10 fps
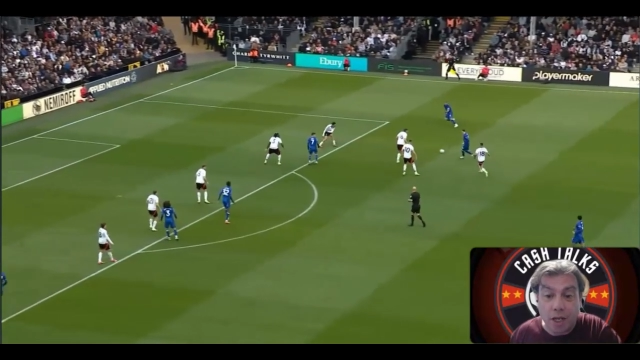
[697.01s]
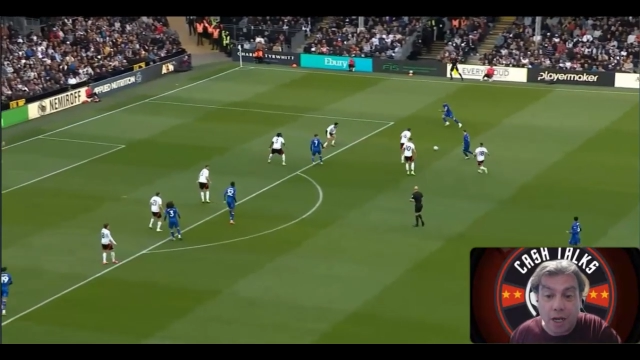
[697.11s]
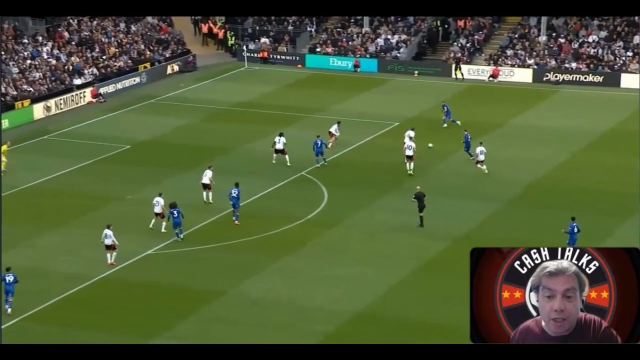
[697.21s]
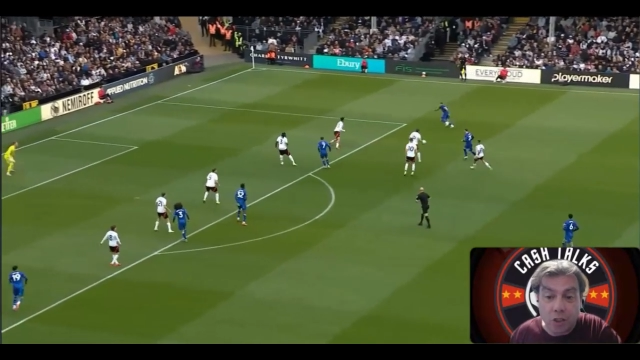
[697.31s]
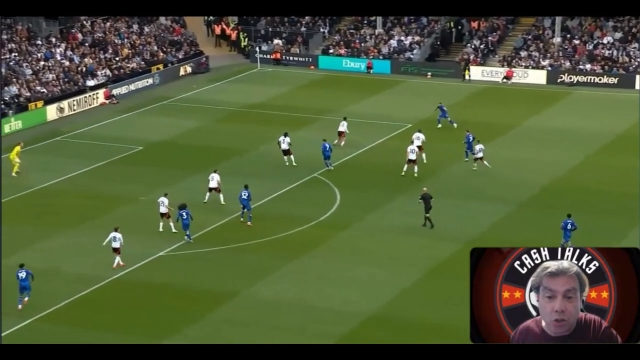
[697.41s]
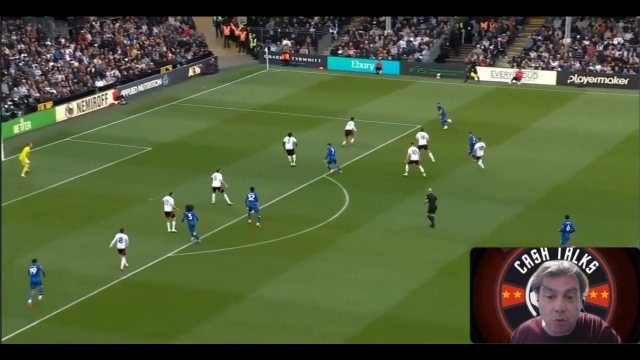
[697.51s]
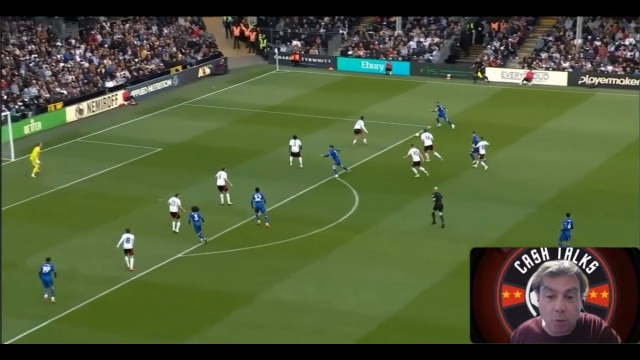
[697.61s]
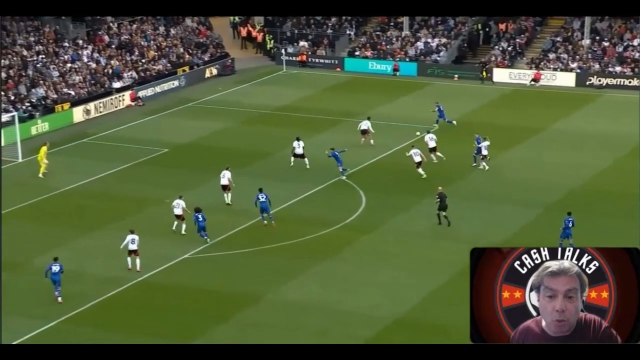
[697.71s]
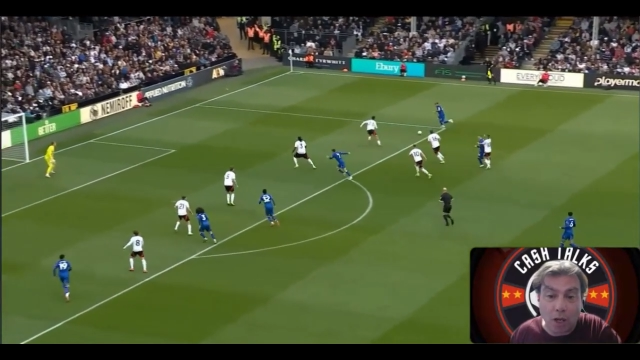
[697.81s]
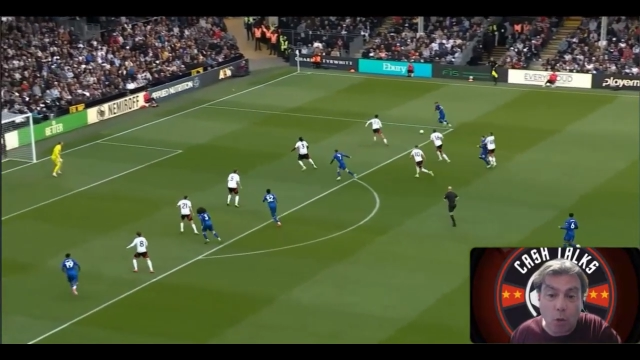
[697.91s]
And he knocks the
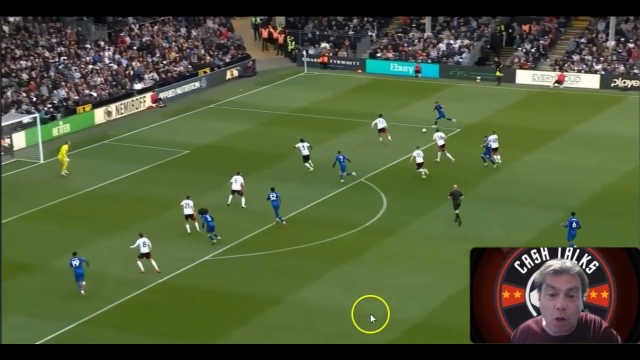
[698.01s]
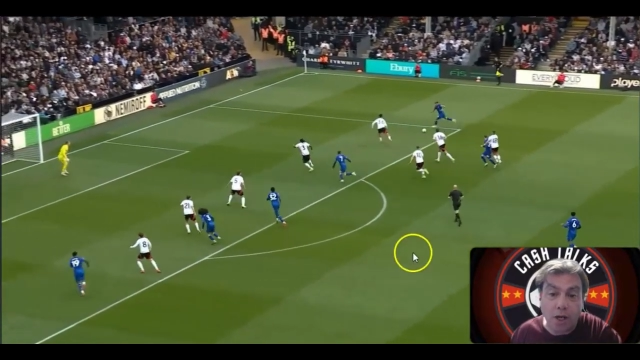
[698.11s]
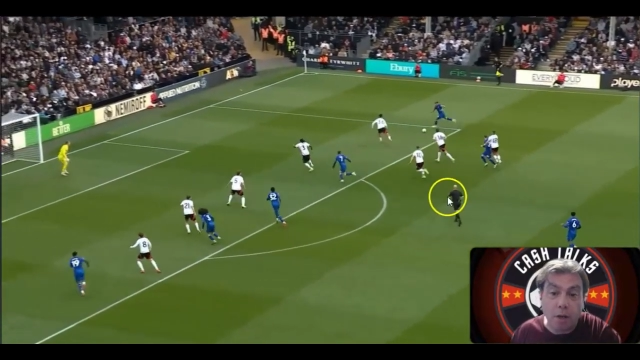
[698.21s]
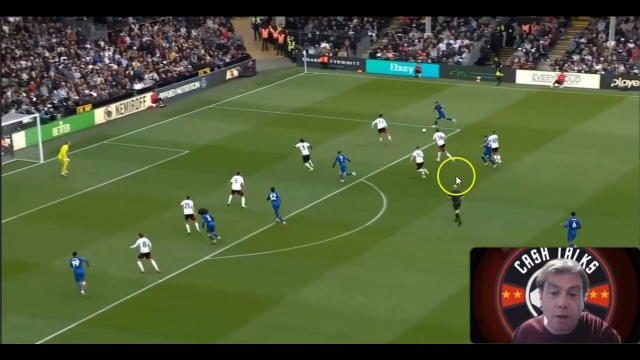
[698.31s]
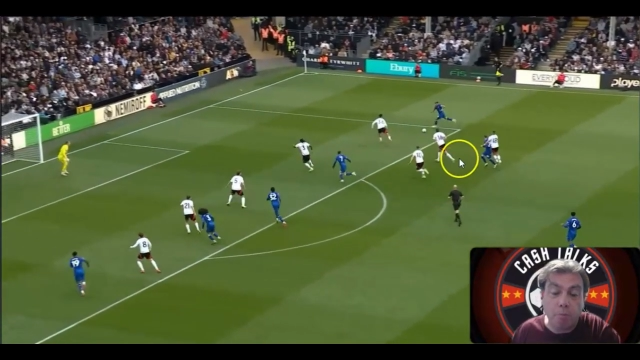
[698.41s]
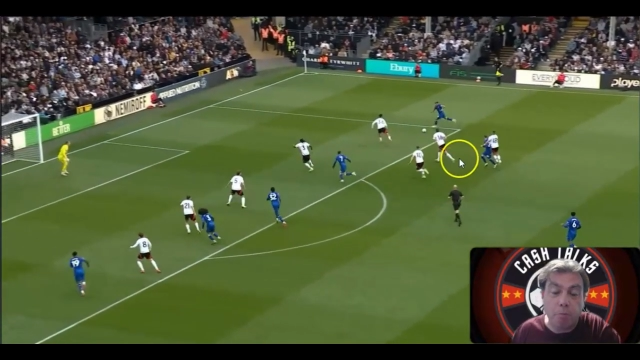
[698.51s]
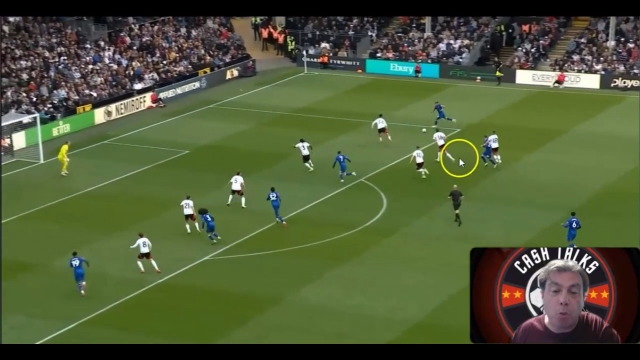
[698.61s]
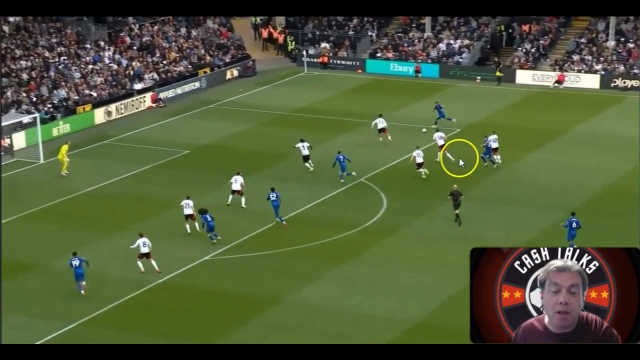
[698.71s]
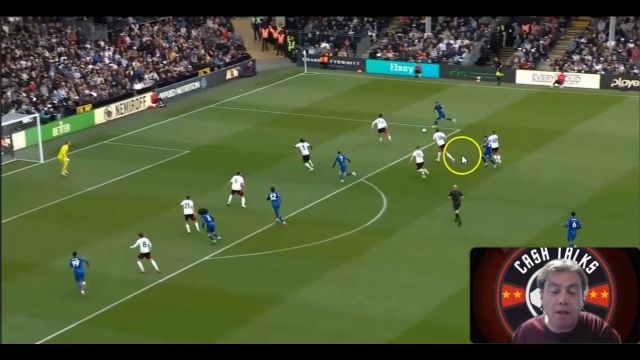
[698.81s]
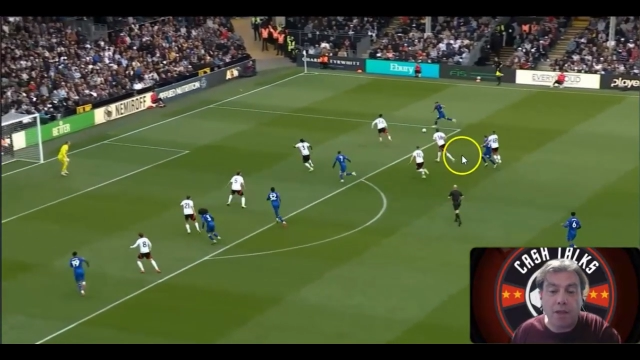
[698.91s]
ball out wide,
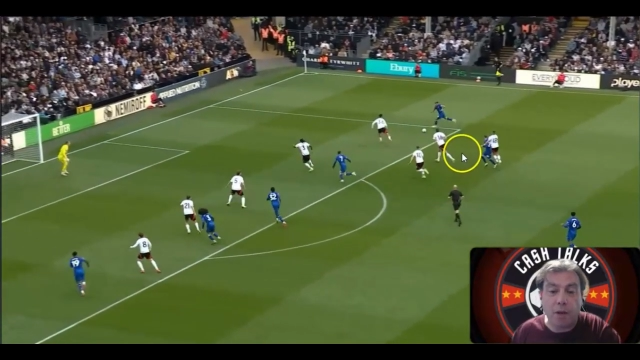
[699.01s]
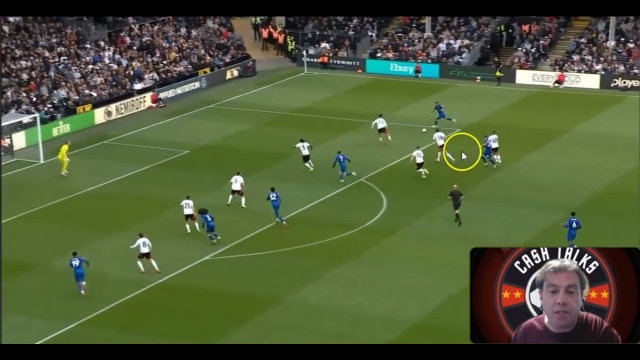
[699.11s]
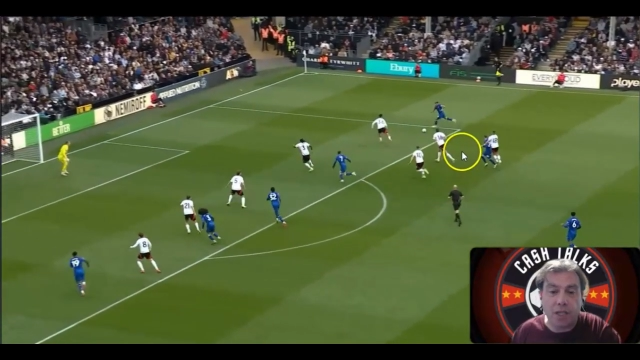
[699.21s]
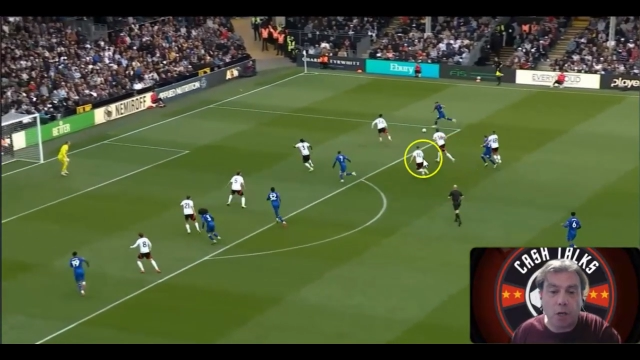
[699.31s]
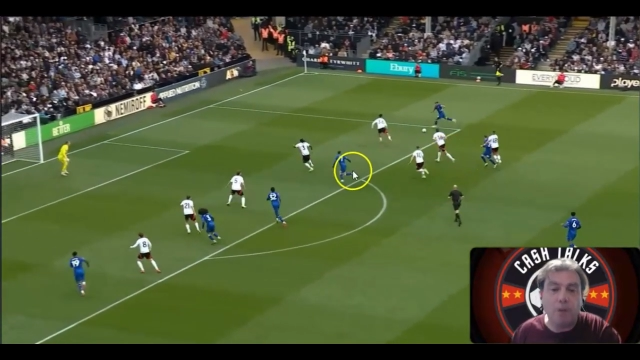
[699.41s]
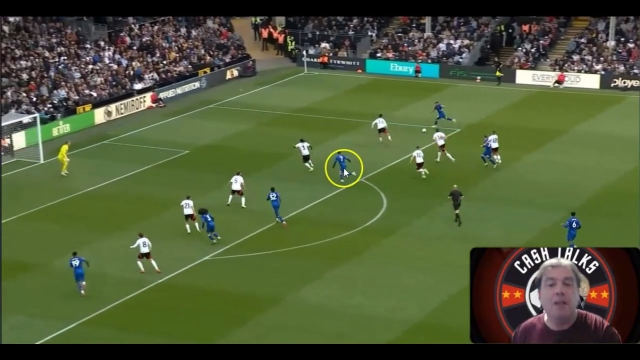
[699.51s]
boom, and there we go.